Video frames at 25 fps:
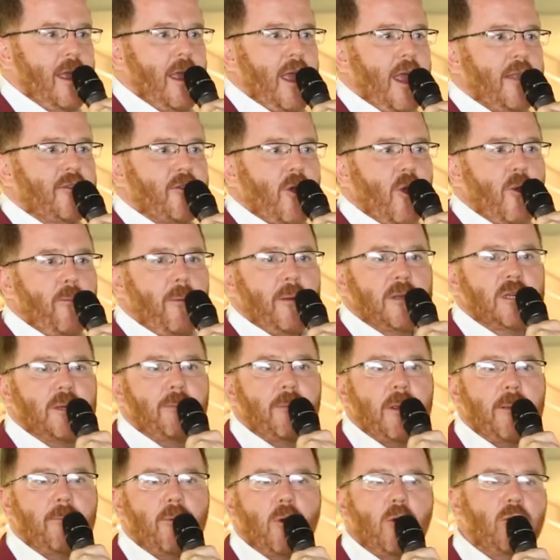It's open to
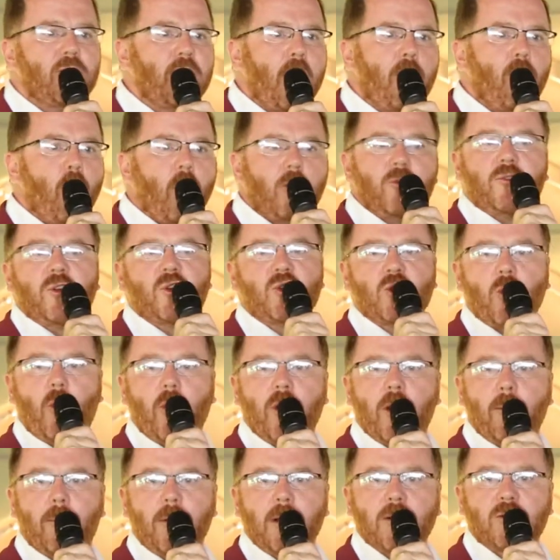people who don't want to
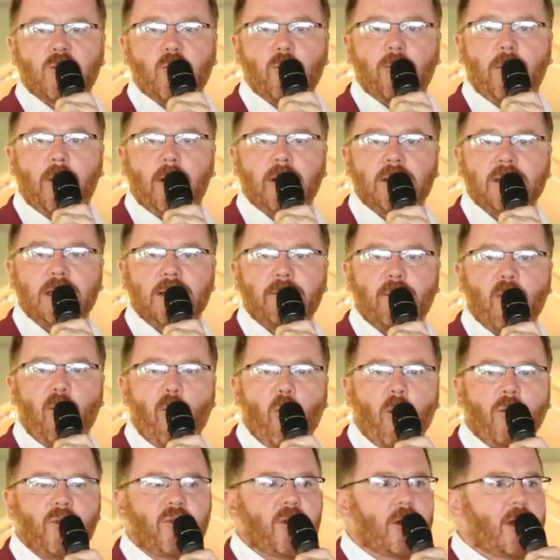join a political party but
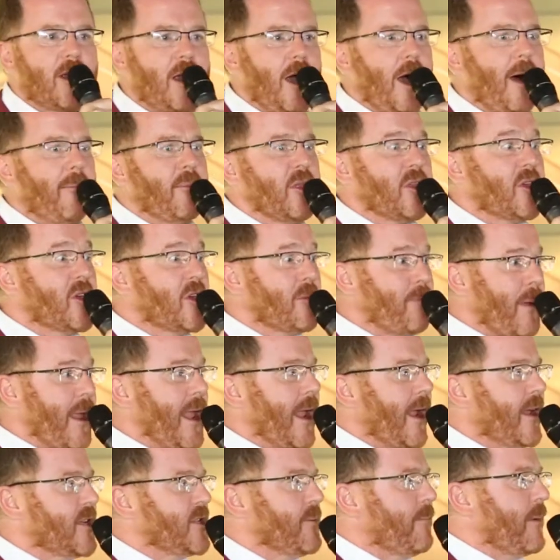want to come and
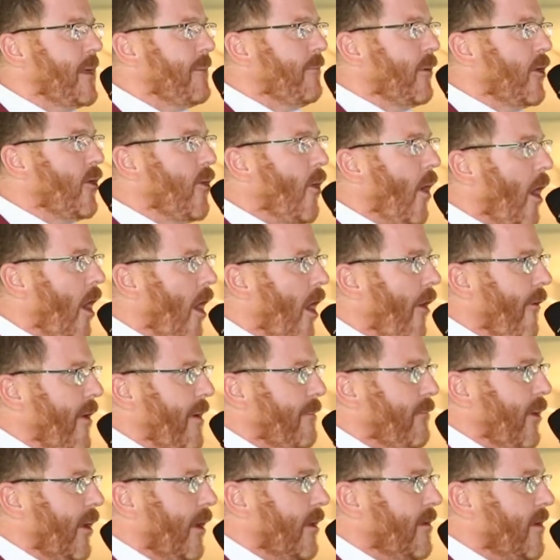speak to people who are
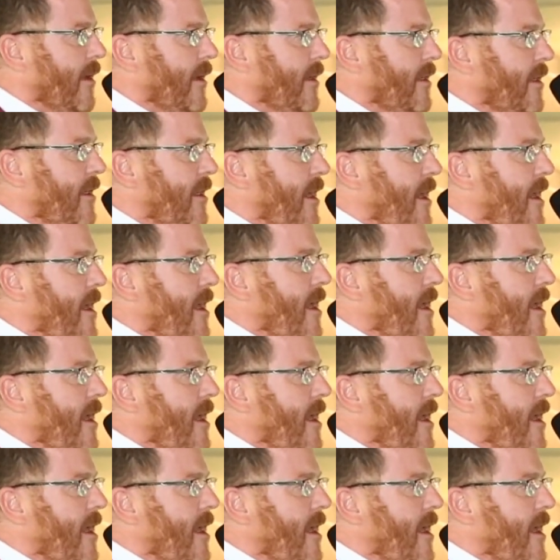in politics.